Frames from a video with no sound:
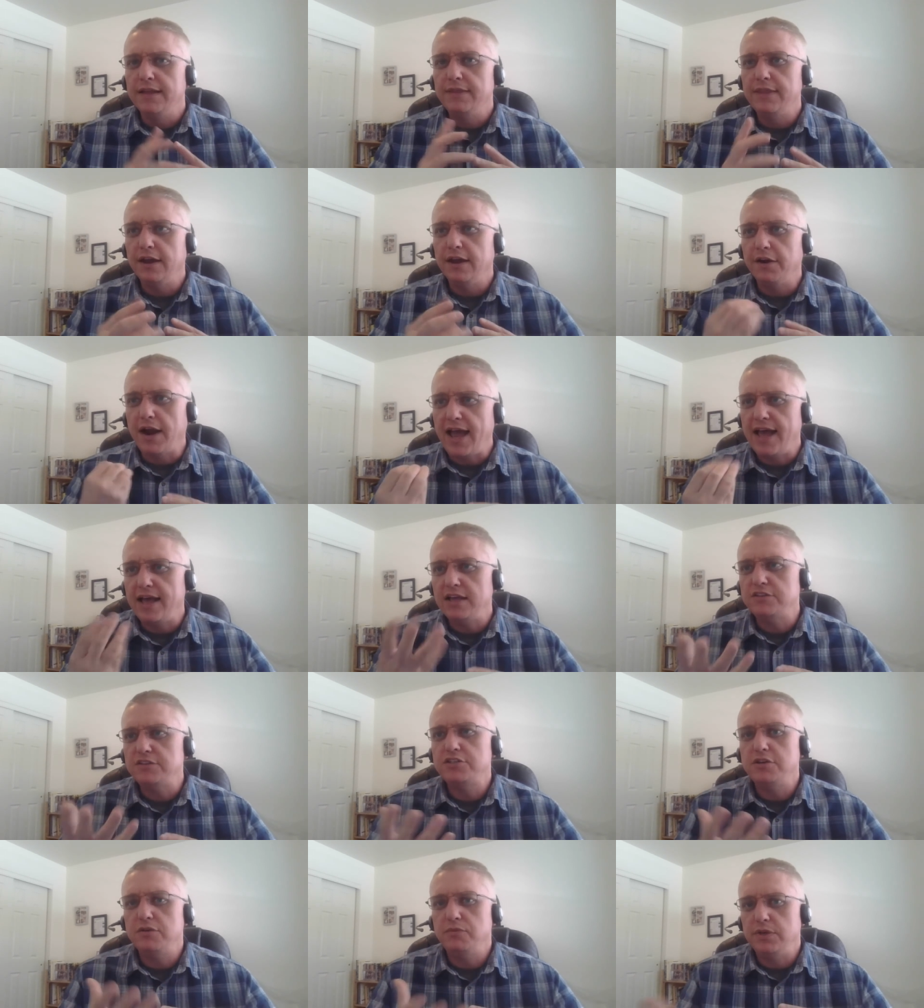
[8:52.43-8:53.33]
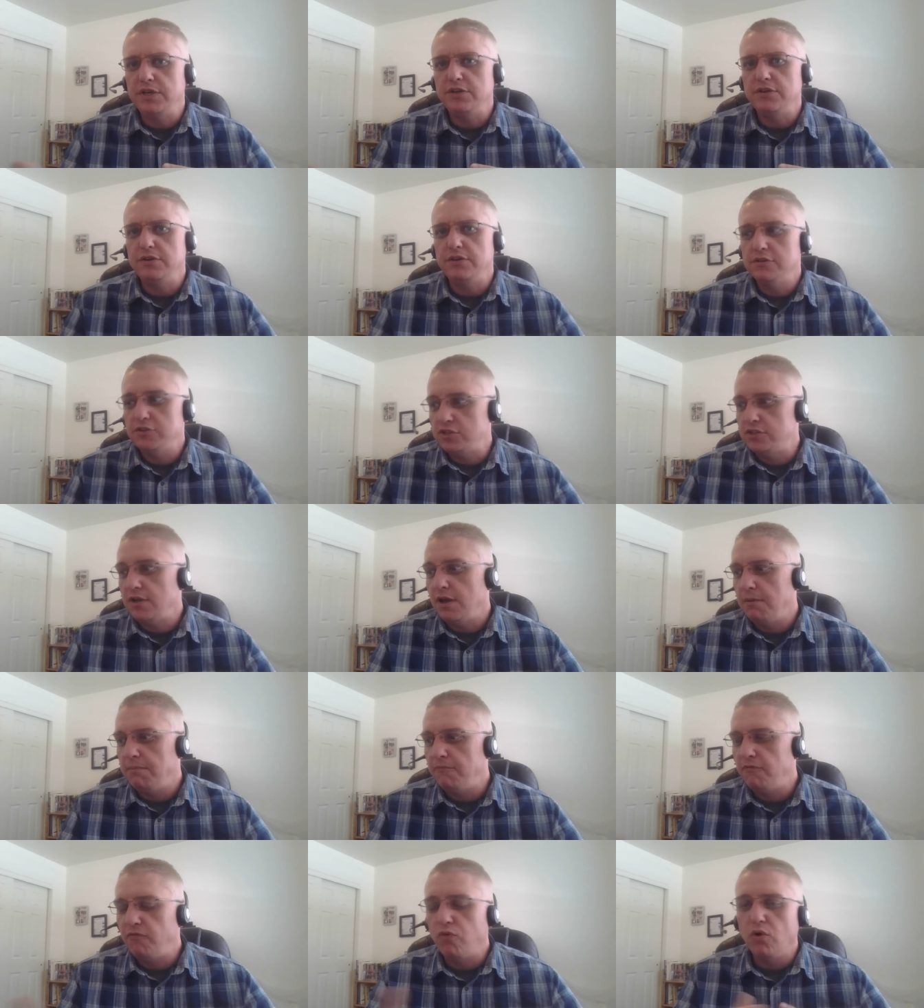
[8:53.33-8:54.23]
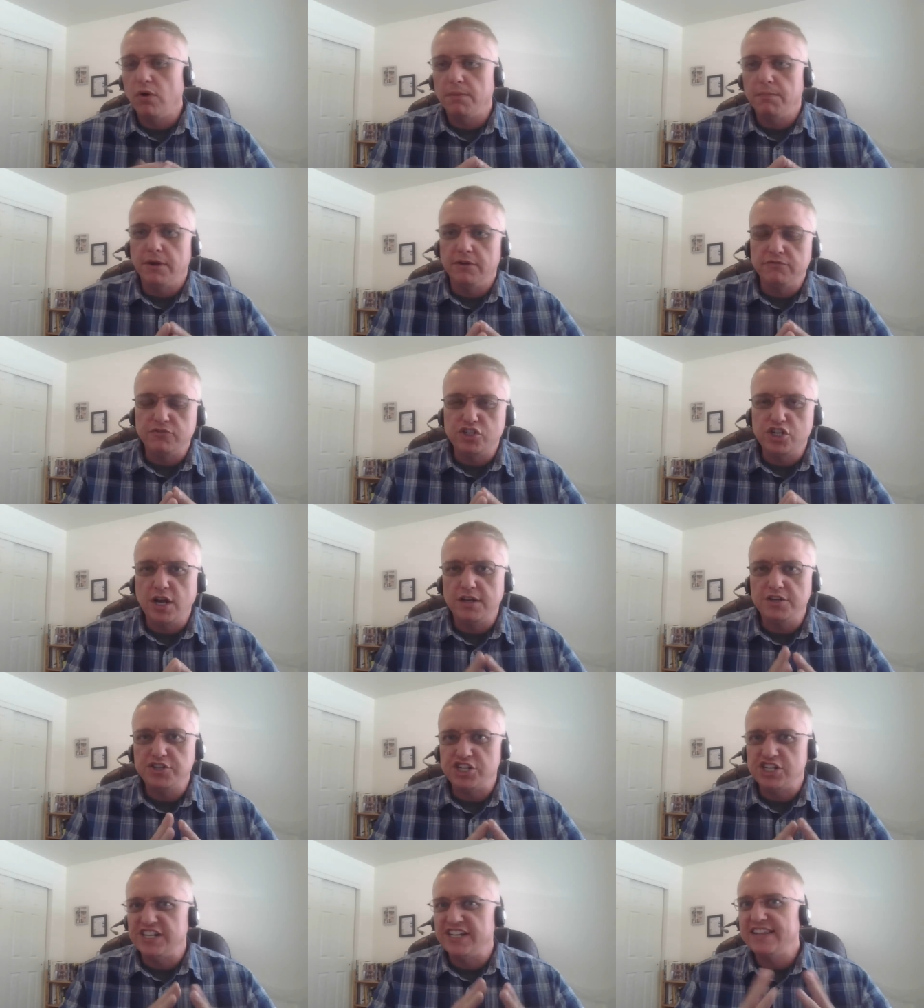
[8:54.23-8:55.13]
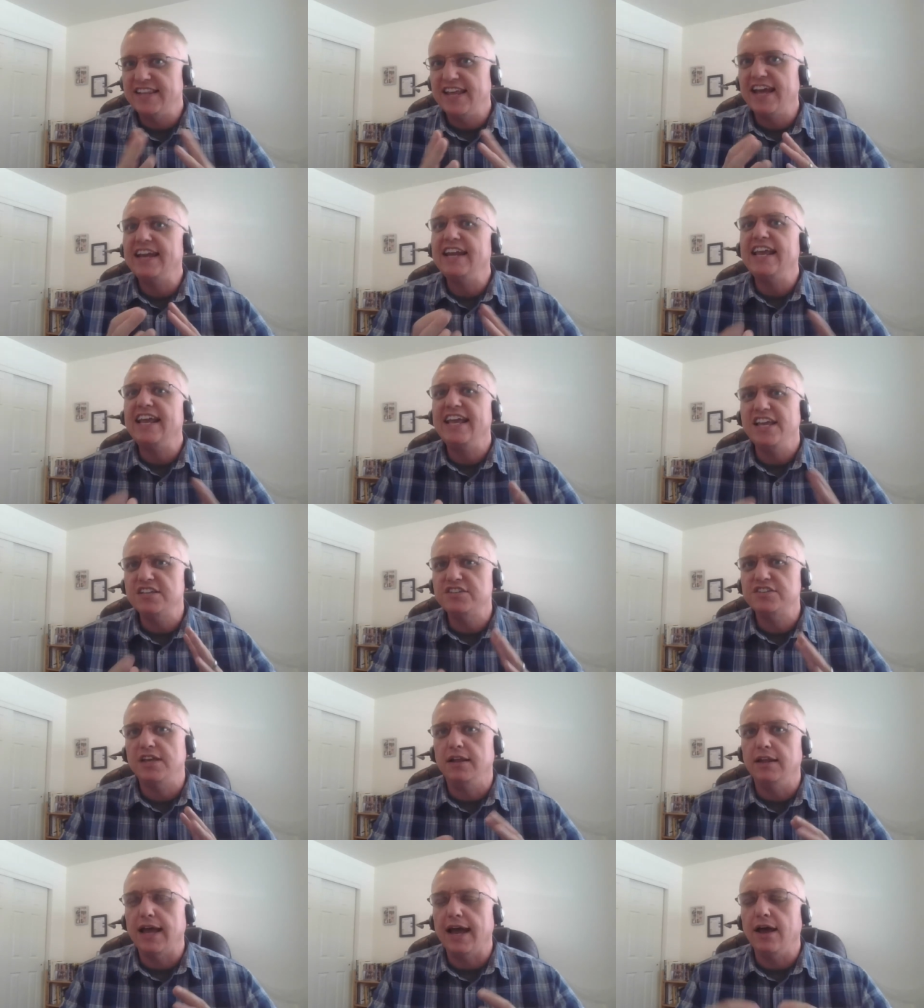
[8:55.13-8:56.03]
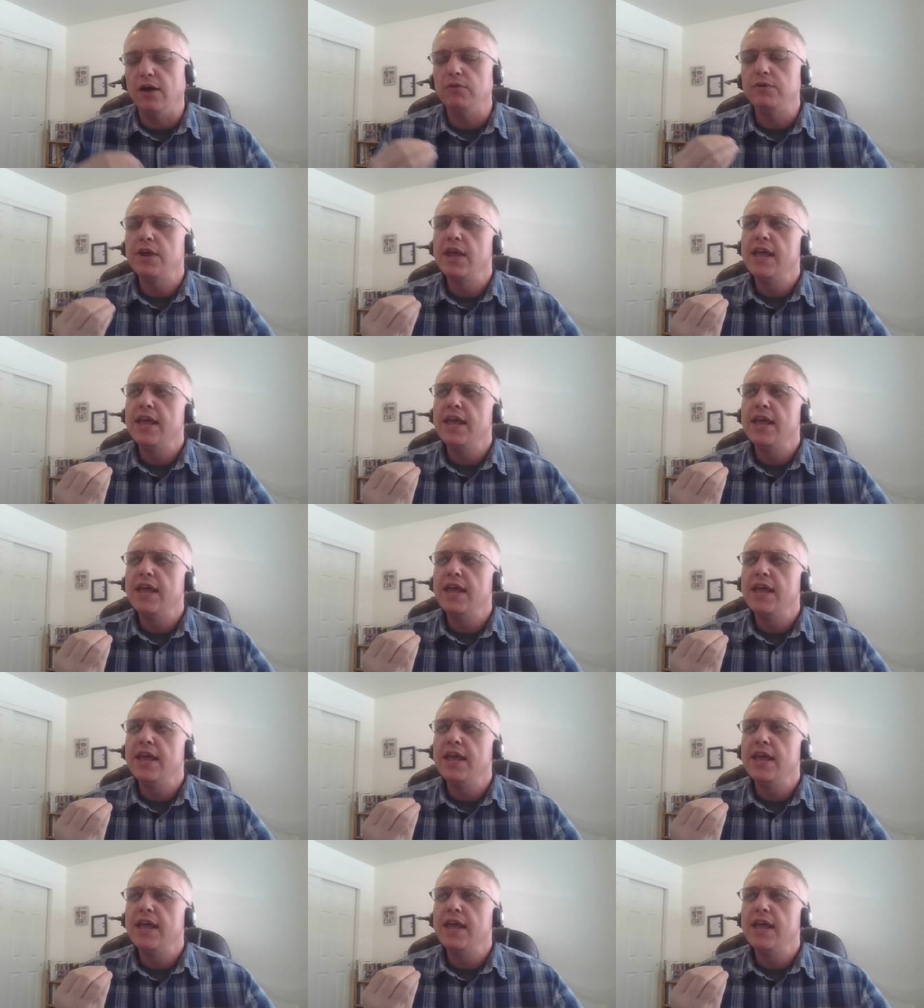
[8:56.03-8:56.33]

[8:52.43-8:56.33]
There has to be some form of judging that is allowed.